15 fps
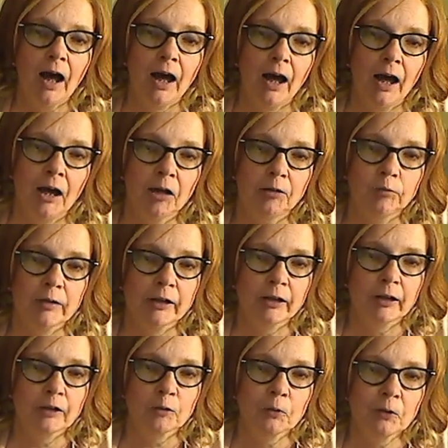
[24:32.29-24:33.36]
In
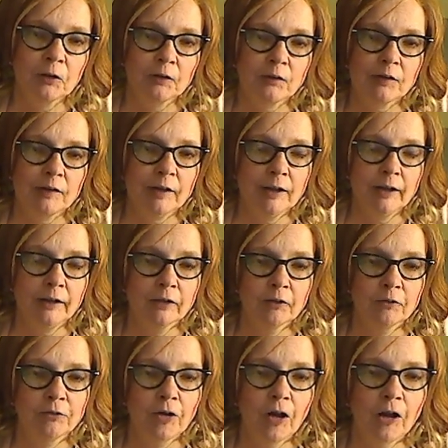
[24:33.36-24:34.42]
other words, it hit in the
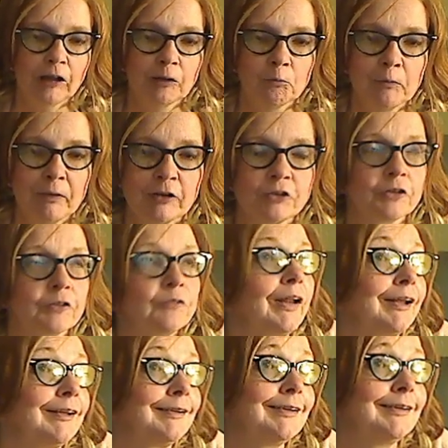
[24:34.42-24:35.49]
fall and winter of
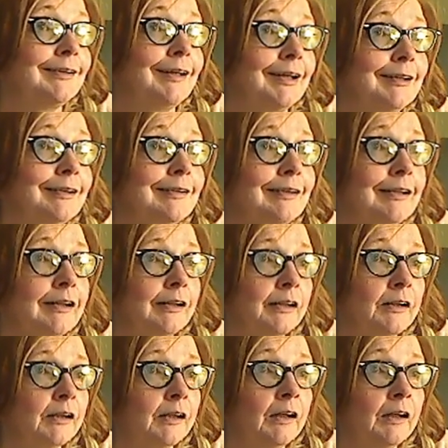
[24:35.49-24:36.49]
1919.